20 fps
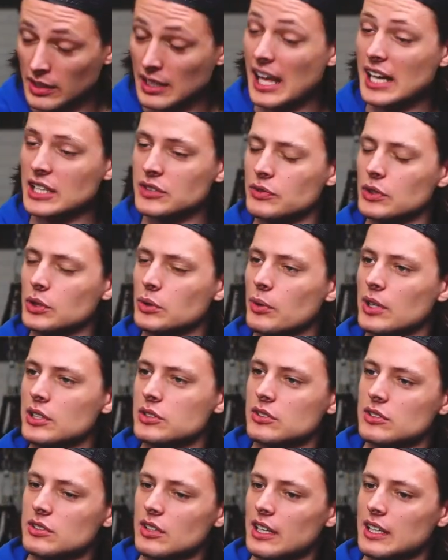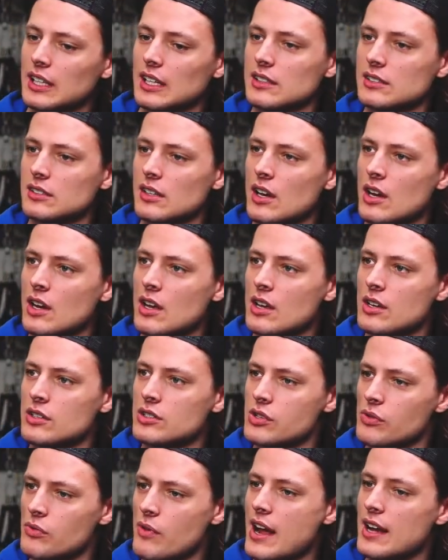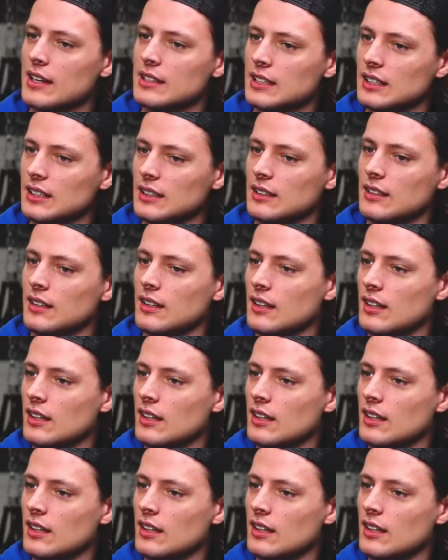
last few questions, I guess, surrounding